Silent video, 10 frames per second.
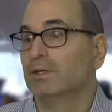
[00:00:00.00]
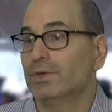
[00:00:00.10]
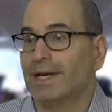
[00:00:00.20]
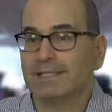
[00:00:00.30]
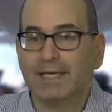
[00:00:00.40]

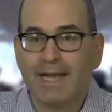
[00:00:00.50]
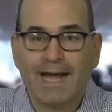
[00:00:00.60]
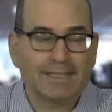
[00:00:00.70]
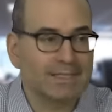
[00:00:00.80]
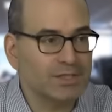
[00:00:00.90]
You guys get
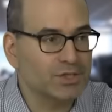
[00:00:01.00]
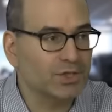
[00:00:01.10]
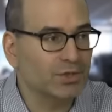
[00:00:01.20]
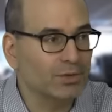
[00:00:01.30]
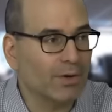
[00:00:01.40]
access
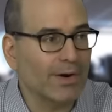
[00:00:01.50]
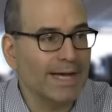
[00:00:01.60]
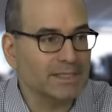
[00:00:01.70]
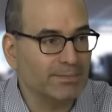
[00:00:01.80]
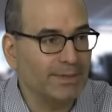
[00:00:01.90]
to our
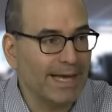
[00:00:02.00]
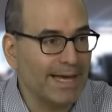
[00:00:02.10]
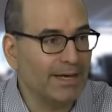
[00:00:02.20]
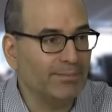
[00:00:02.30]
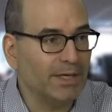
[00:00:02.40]
S M B A
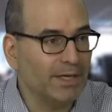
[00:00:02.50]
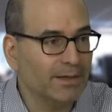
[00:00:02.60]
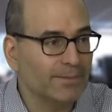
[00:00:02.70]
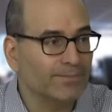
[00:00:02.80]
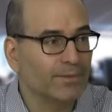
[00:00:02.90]
M
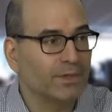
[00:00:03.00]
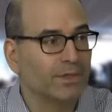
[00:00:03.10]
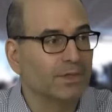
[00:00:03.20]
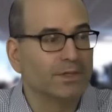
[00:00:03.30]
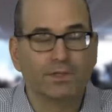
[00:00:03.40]
meeting.
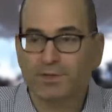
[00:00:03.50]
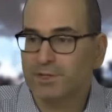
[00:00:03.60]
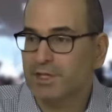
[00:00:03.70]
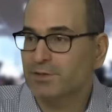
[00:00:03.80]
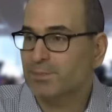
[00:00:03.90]
So
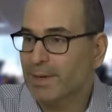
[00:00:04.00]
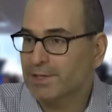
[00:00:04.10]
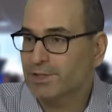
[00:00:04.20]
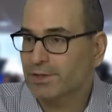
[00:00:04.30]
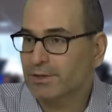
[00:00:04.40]
Steve
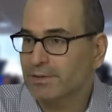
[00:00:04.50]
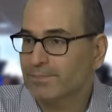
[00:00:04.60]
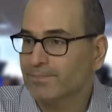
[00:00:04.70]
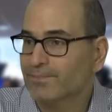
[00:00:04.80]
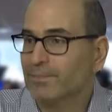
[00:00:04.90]
Spencer
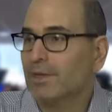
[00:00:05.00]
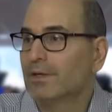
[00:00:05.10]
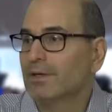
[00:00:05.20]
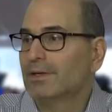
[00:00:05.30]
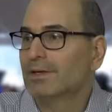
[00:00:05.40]

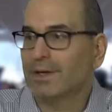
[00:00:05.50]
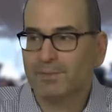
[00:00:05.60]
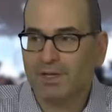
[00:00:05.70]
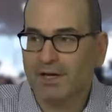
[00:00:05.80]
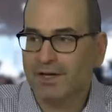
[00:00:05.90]

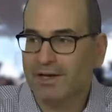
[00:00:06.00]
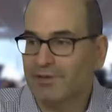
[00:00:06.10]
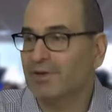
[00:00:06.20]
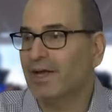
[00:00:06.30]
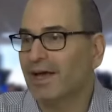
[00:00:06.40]
comes on
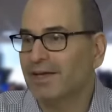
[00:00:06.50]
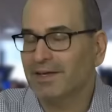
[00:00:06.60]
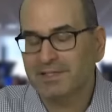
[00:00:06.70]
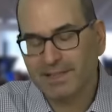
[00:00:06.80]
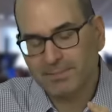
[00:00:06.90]
every
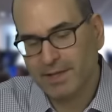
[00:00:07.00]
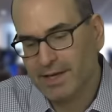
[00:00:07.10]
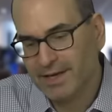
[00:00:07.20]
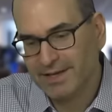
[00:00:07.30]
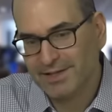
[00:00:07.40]
day, except
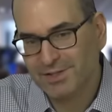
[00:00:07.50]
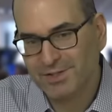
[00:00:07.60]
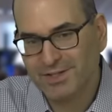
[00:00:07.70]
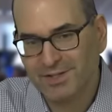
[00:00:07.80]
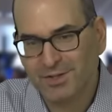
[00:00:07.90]
today.
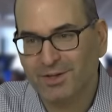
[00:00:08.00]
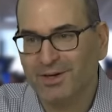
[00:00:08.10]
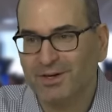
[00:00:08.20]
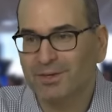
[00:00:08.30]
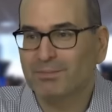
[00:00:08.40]
His, his
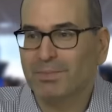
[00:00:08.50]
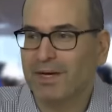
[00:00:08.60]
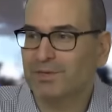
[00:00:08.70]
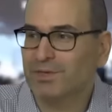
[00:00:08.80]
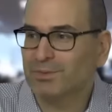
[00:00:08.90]
dog
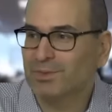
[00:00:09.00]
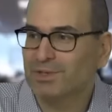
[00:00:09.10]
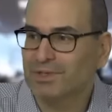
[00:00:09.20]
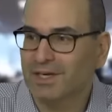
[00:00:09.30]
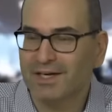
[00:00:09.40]
Bowser
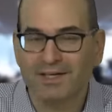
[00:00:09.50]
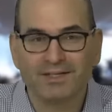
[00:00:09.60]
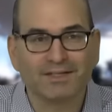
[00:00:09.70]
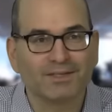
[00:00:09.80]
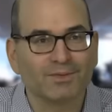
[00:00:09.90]
was
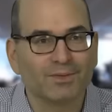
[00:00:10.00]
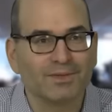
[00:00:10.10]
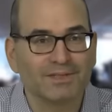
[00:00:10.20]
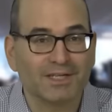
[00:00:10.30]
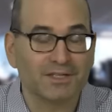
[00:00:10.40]
uh,
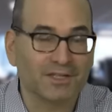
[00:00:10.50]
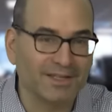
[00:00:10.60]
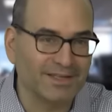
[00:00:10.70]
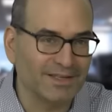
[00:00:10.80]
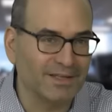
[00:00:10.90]
it's
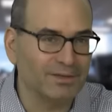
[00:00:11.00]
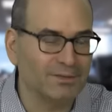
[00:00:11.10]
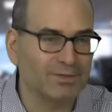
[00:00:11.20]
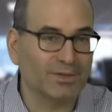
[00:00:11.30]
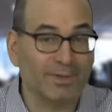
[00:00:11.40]
actually
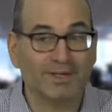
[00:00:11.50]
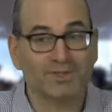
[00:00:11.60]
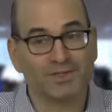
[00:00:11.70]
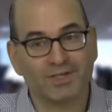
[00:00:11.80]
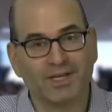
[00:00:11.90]
his dog
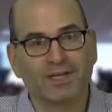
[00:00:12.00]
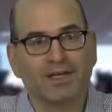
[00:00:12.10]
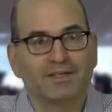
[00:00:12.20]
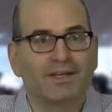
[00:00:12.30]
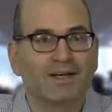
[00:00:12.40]
Bowser's sick,
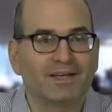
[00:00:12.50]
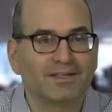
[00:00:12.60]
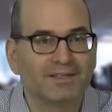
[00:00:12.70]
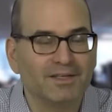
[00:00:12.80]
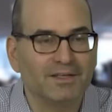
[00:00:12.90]
and uh,
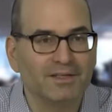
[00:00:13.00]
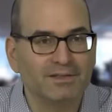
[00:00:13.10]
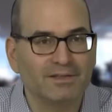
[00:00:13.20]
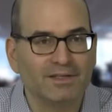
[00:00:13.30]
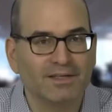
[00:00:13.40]
he
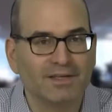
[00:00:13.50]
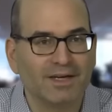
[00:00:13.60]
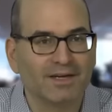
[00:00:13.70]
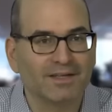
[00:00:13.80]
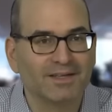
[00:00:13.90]
he
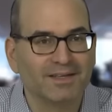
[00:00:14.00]
uh,